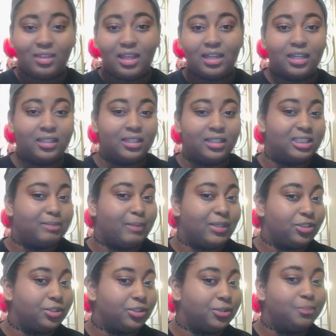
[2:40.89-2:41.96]
Nothing
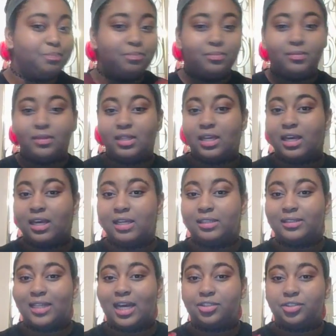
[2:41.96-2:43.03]
special.
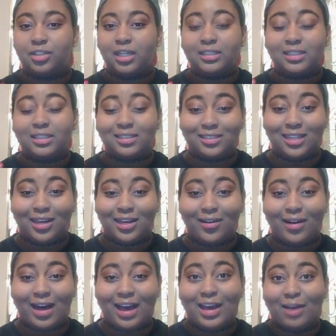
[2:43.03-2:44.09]
And as you guys can
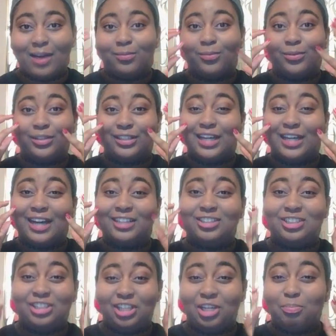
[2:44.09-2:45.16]
tell, I have really high
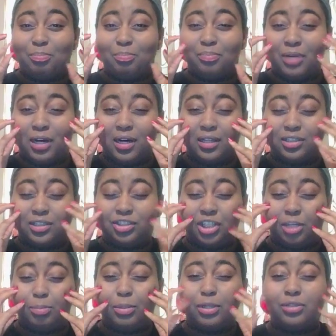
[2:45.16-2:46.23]

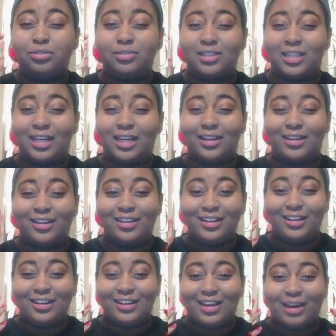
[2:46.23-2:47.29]
cheekbones. Like
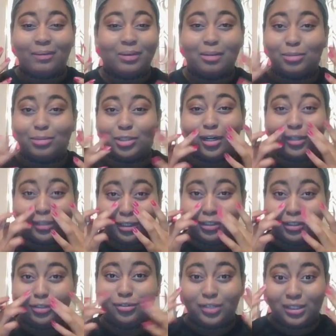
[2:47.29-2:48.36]
when I'm
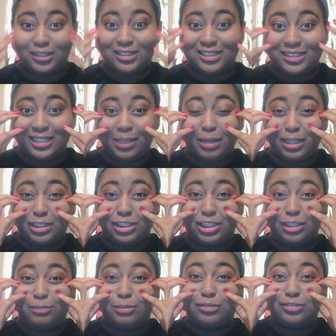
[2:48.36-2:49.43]
talking, you can see my
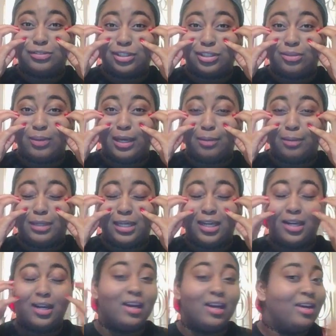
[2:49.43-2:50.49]
cheekbones all the way up
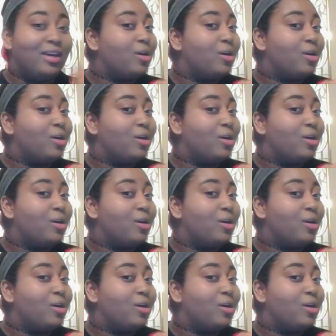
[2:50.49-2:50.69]
here,